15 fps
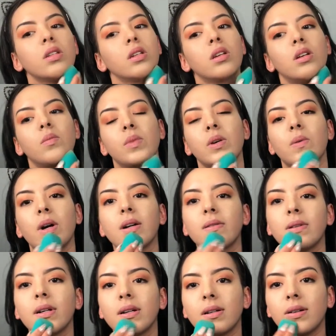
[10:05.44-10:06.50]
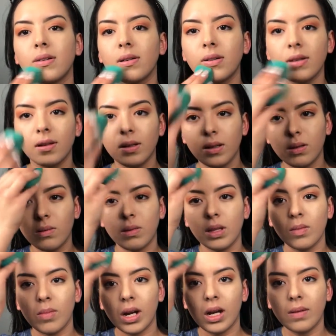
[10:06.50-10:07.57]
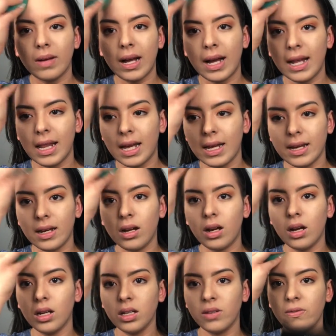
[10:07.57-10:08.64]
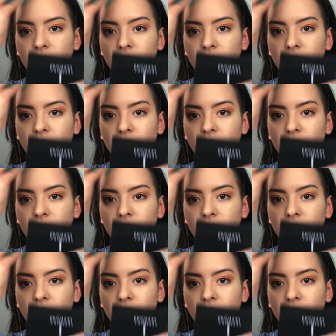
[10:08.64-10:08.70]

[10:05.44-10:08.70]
You're gonna be walking around with a blob of highlight on your